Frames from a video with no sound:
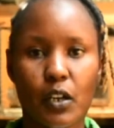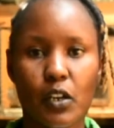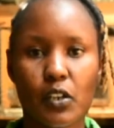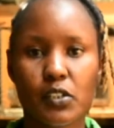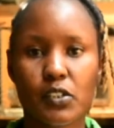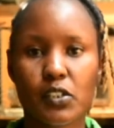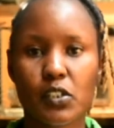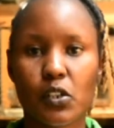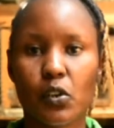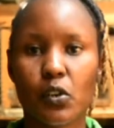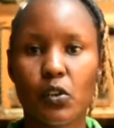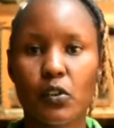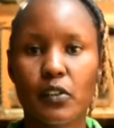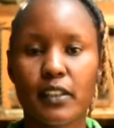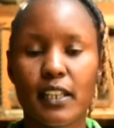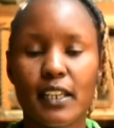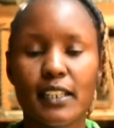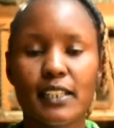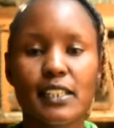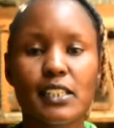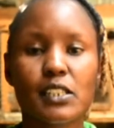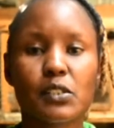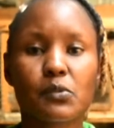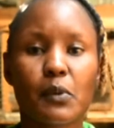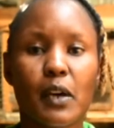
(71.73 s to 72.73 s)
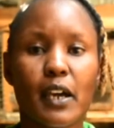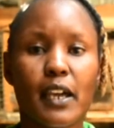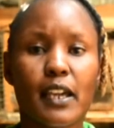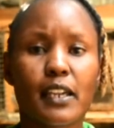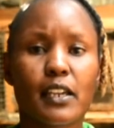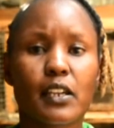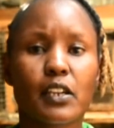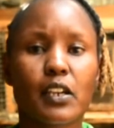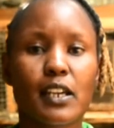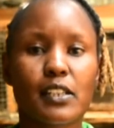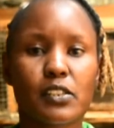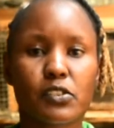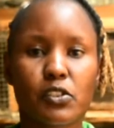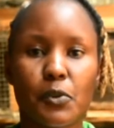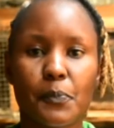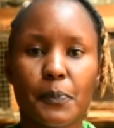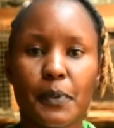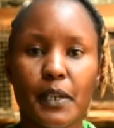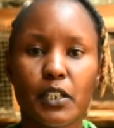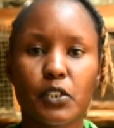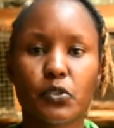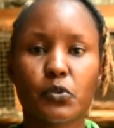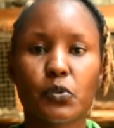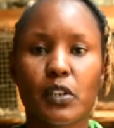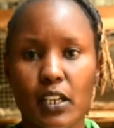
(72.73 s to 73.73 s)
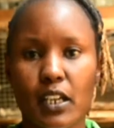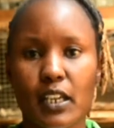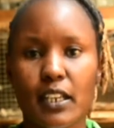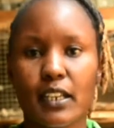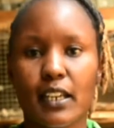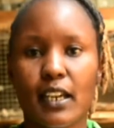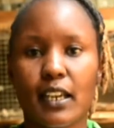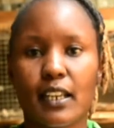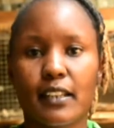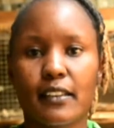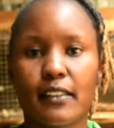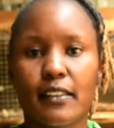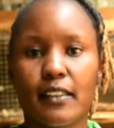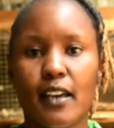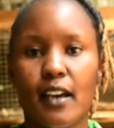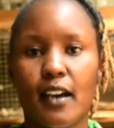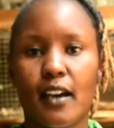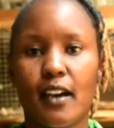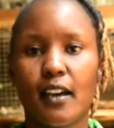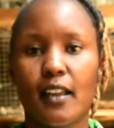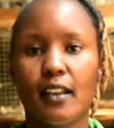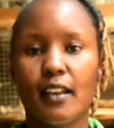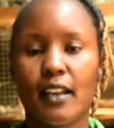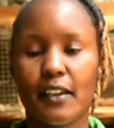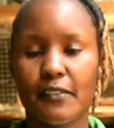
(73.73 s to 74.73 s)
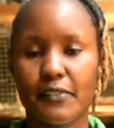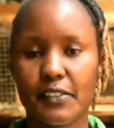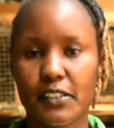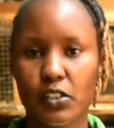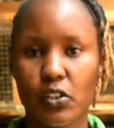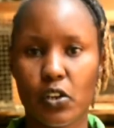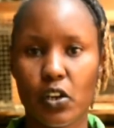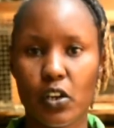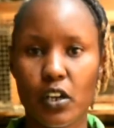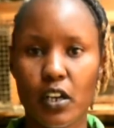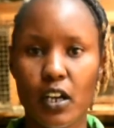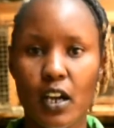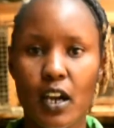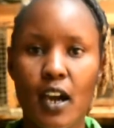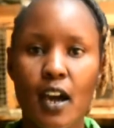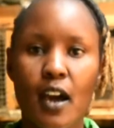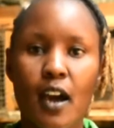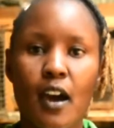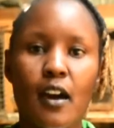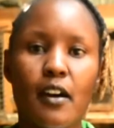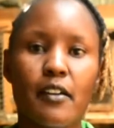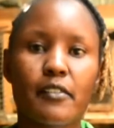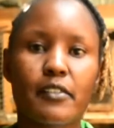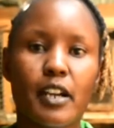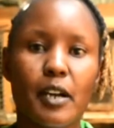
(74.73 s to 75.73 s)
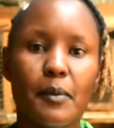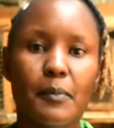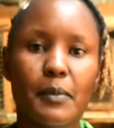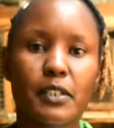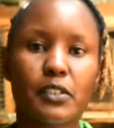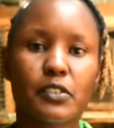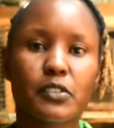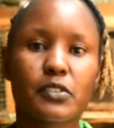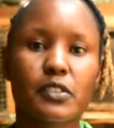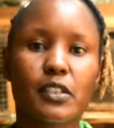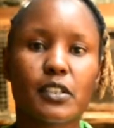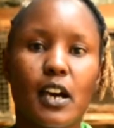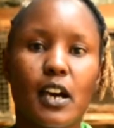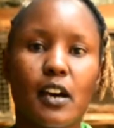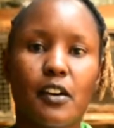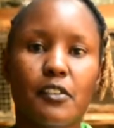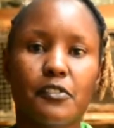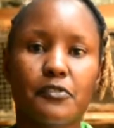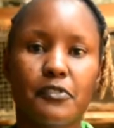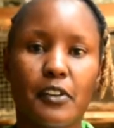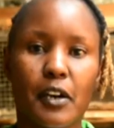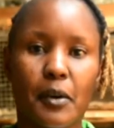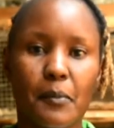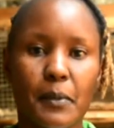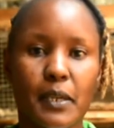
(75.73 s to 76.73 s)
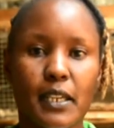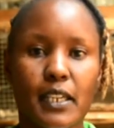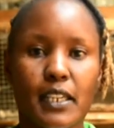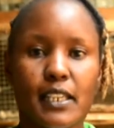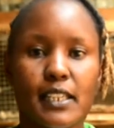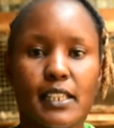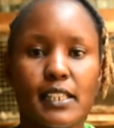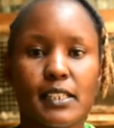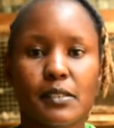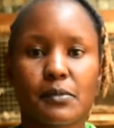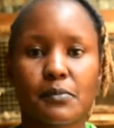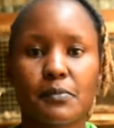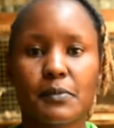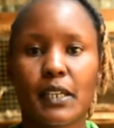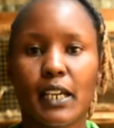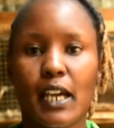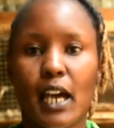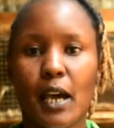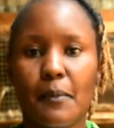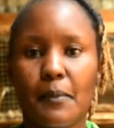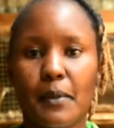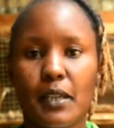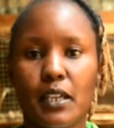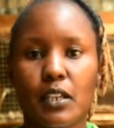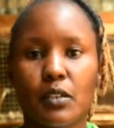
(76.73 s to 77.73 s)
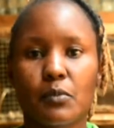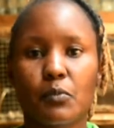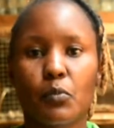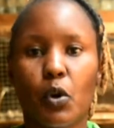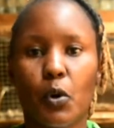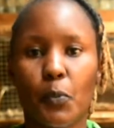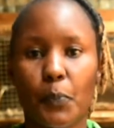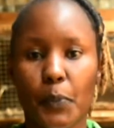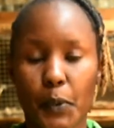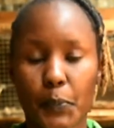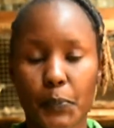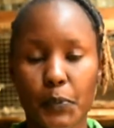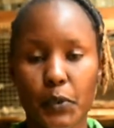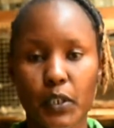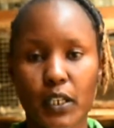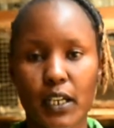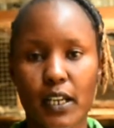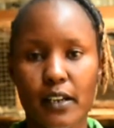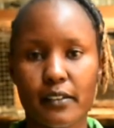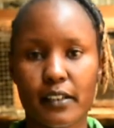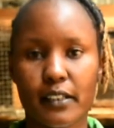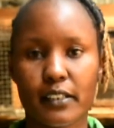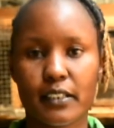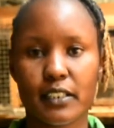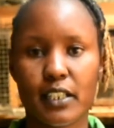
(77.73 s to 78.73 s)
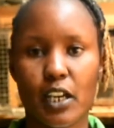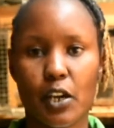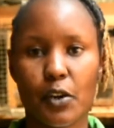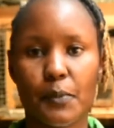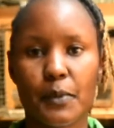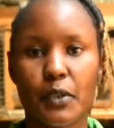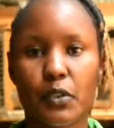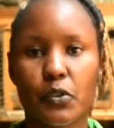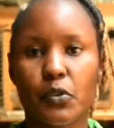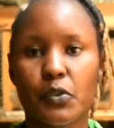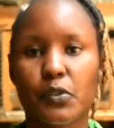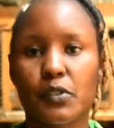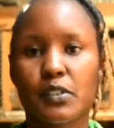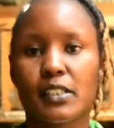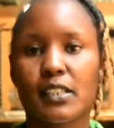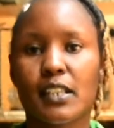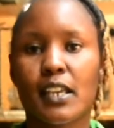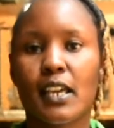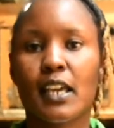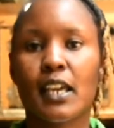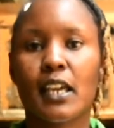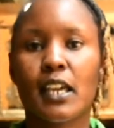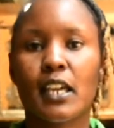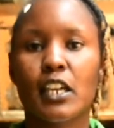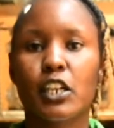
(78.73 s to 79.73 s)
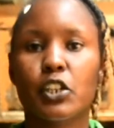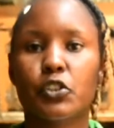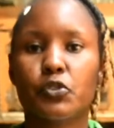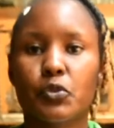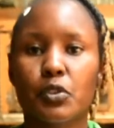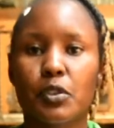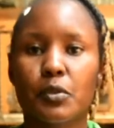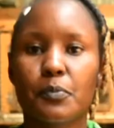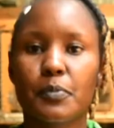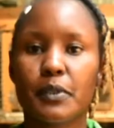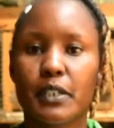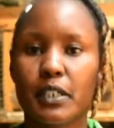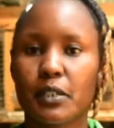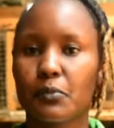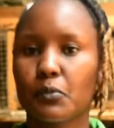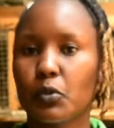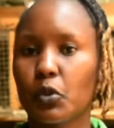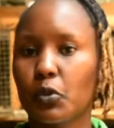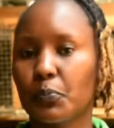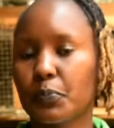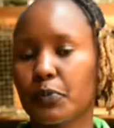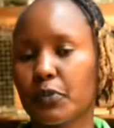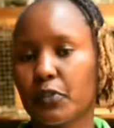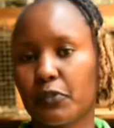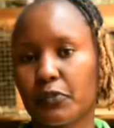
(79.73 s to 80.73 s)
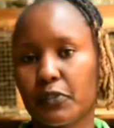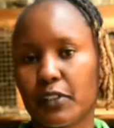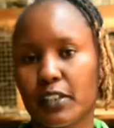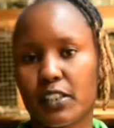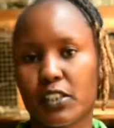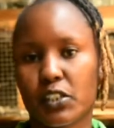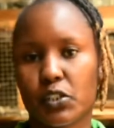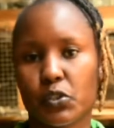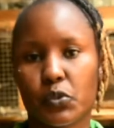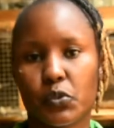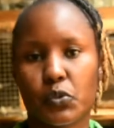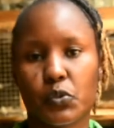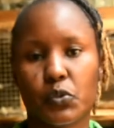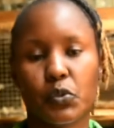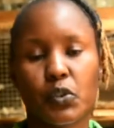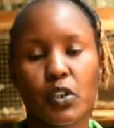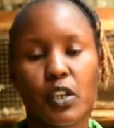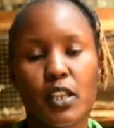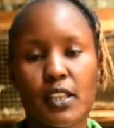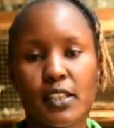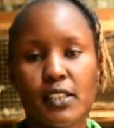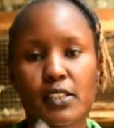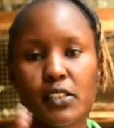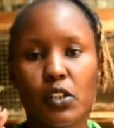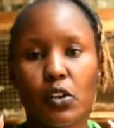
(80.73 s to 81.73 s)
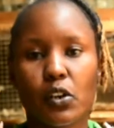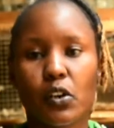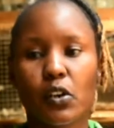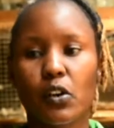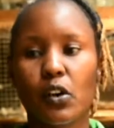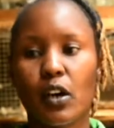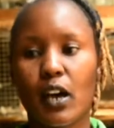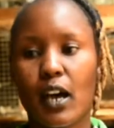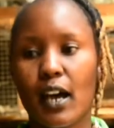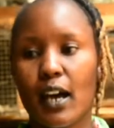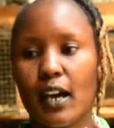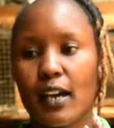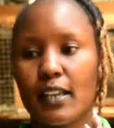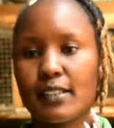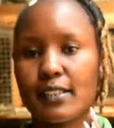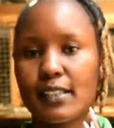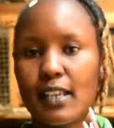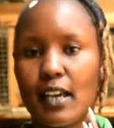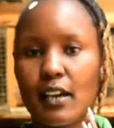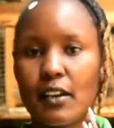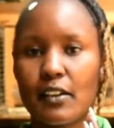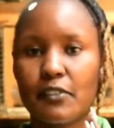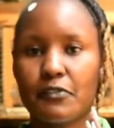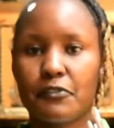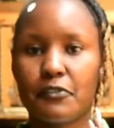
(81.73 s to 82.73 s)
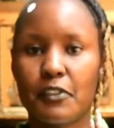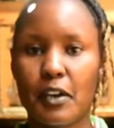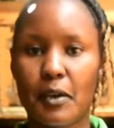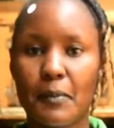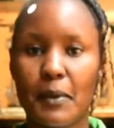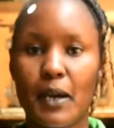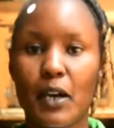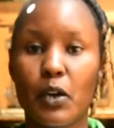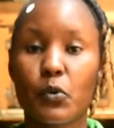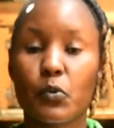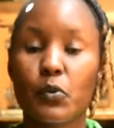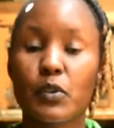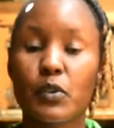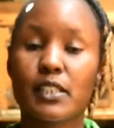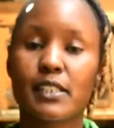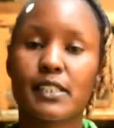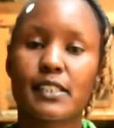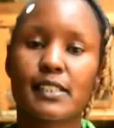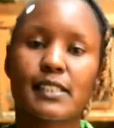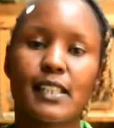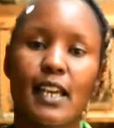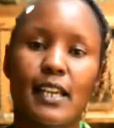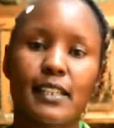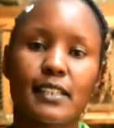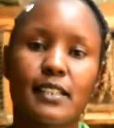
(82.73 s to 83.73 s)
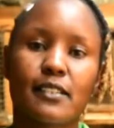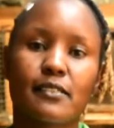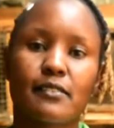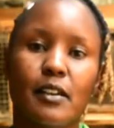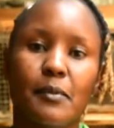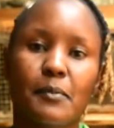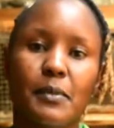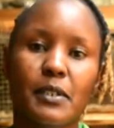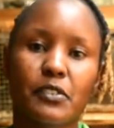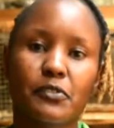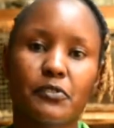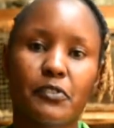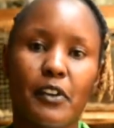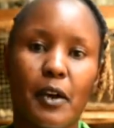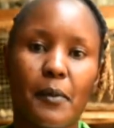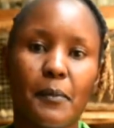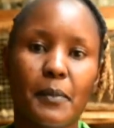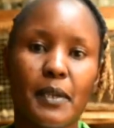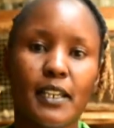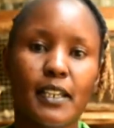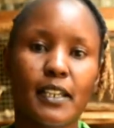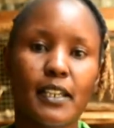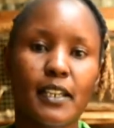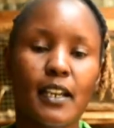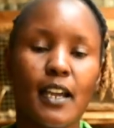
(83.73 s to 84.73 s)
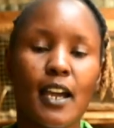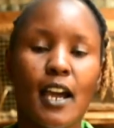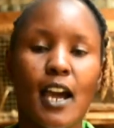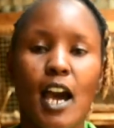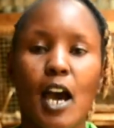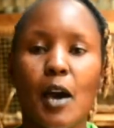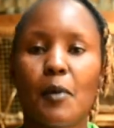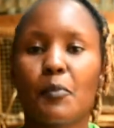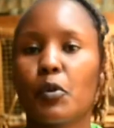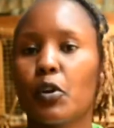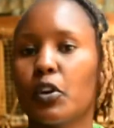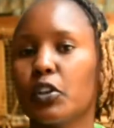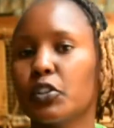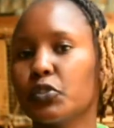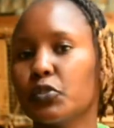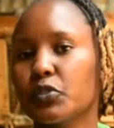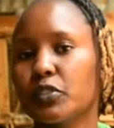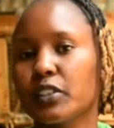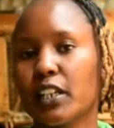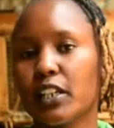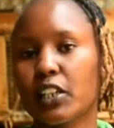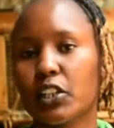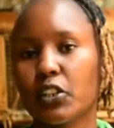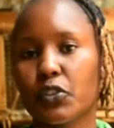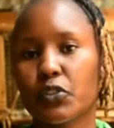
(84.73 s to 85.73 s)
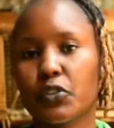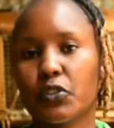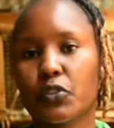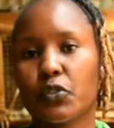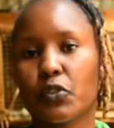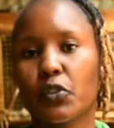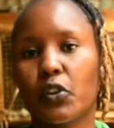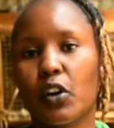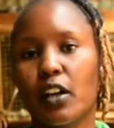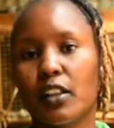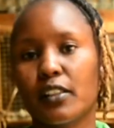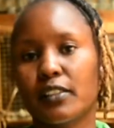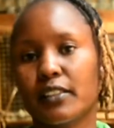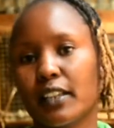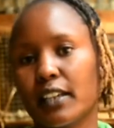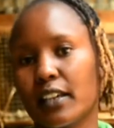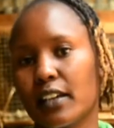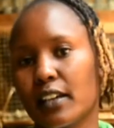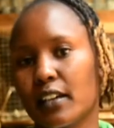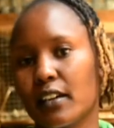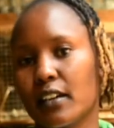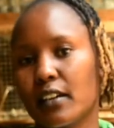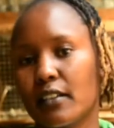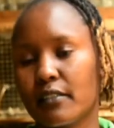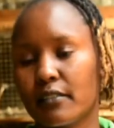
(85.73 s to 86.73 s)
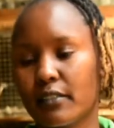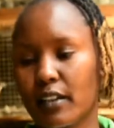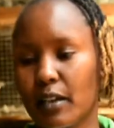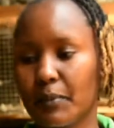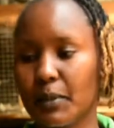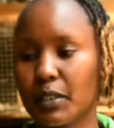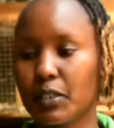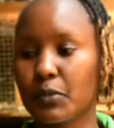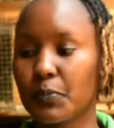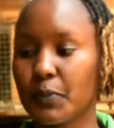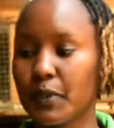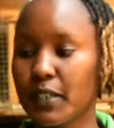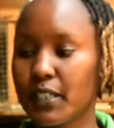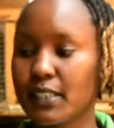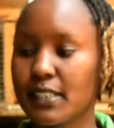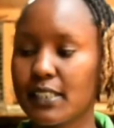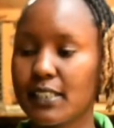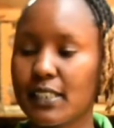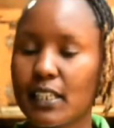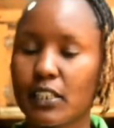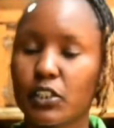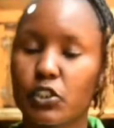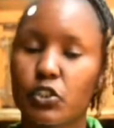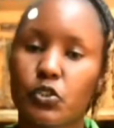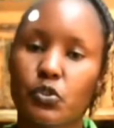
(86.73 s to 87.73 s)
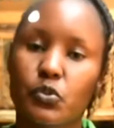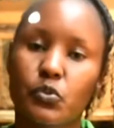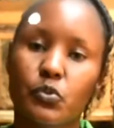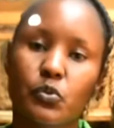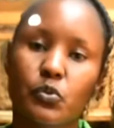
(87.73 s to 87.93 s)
So that is why, as compared to any other livestock, rabbit farming is becoming more popular right now because it will bring more profits to you. So as a farmer who is starting rabbit farming, I'm going to take you through all the rabbit breeds that you